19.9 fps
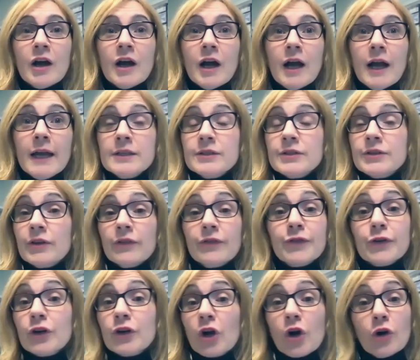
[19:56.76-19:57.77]
and
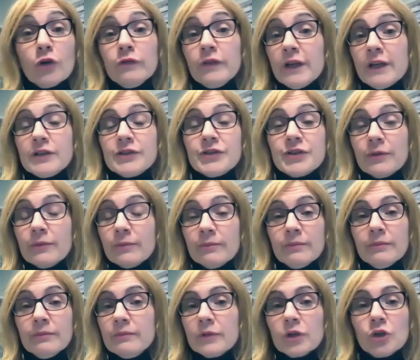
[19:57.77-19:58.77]
for COVID,
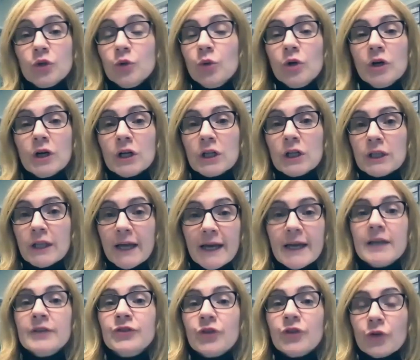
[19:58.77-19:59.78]
Google
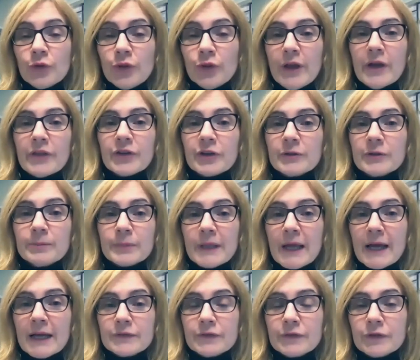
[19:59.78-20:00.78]
and all the other
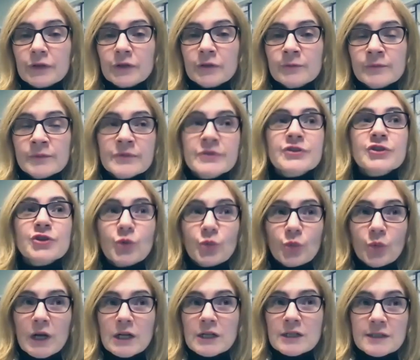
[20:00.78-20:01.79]
platforms,
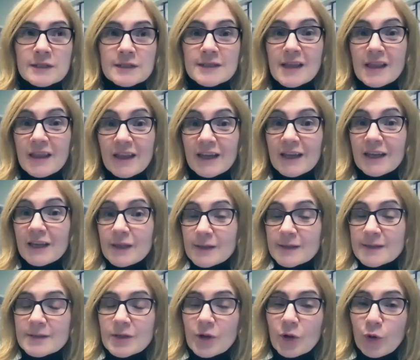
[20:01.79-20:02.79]
once they
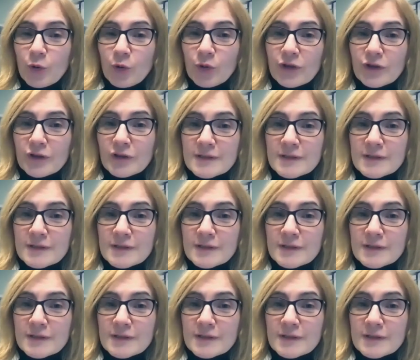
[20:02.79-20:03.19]
saw the